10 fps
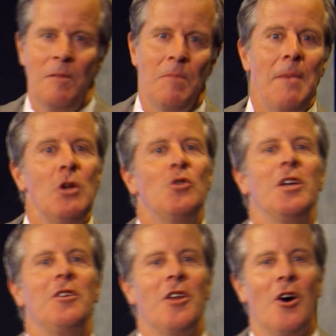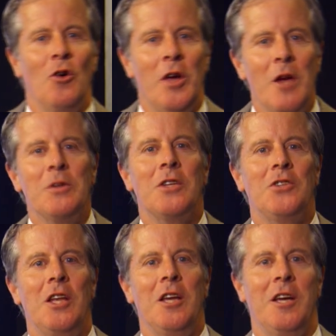Maybe you didn't know he was a
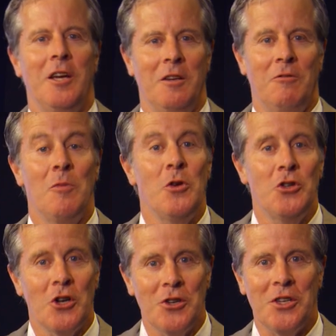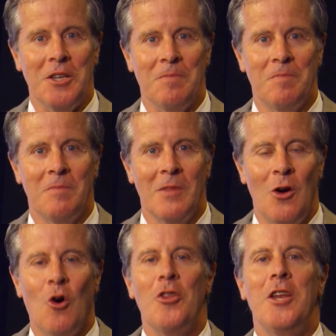city kid from New Jersey,
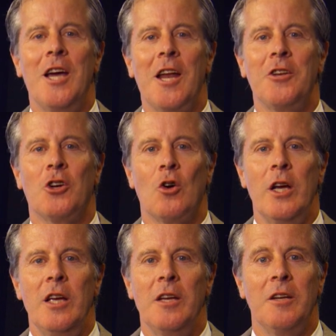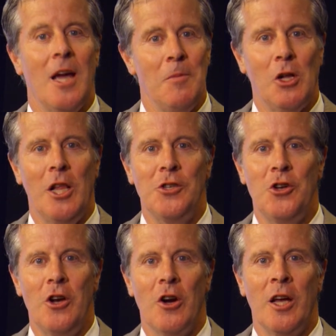or that he got a degree in chemical
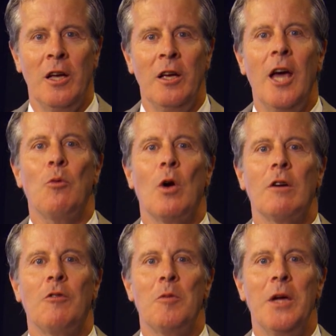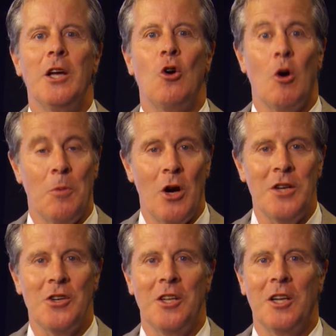engineering and worked for a big
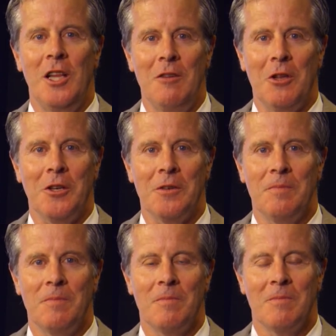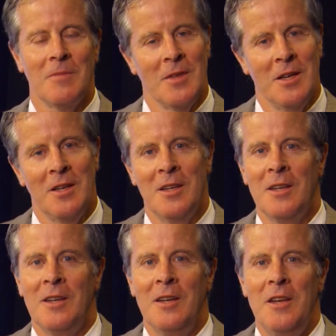corporation in Cleveland.
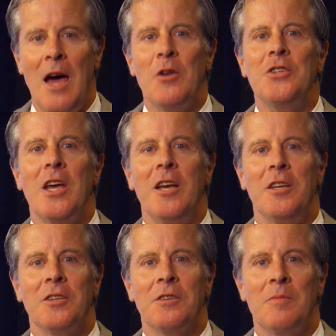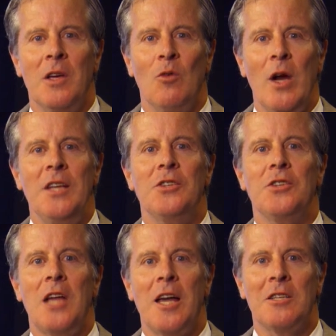Now in his 80s, Raynes
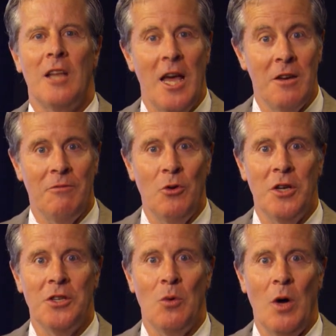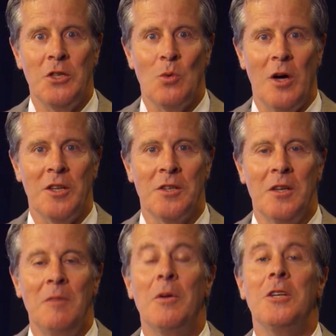is not as light foot as he once was,
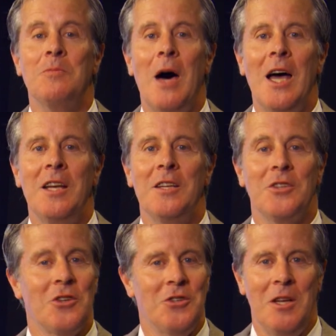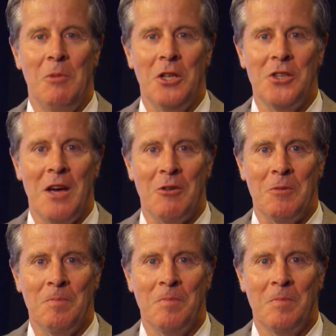but his mind is as nimble as ever.